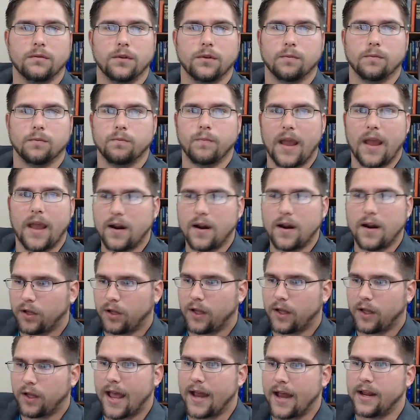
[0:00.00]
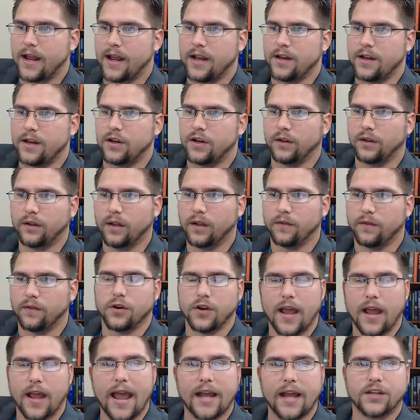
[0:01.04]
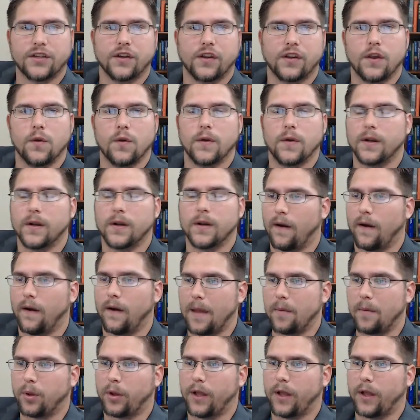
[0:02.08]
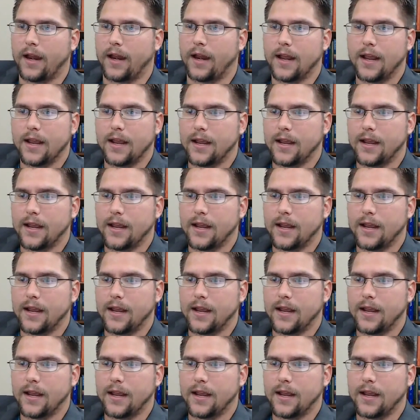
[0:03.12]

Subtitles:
made a plan and you delivered. You executed on that plan.